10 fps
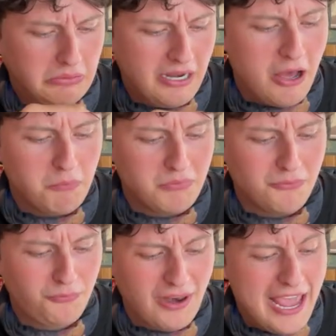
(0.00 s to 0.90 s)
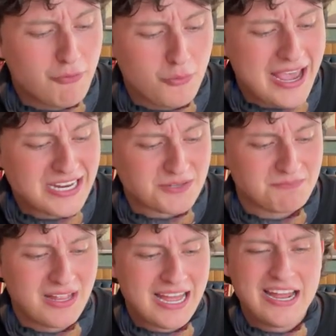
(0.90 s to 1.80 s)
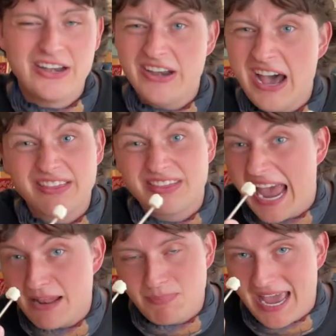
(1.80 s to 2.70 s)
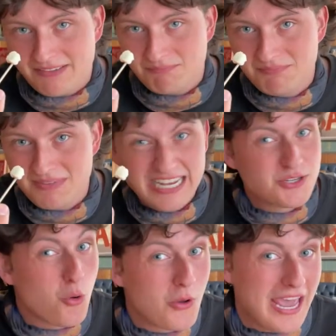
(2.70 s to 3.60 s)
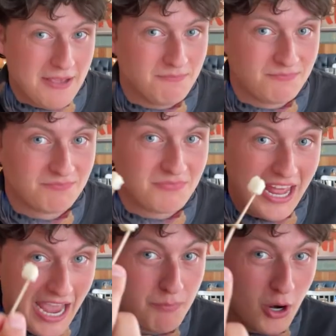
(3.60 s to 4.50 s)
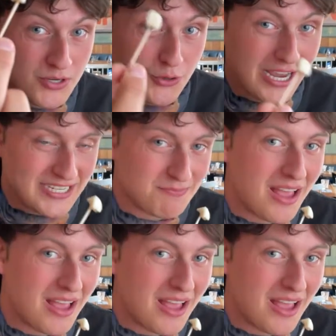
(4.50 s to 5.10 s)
Now, flavor-wise, not that bad. It's okay, and I promise you guys.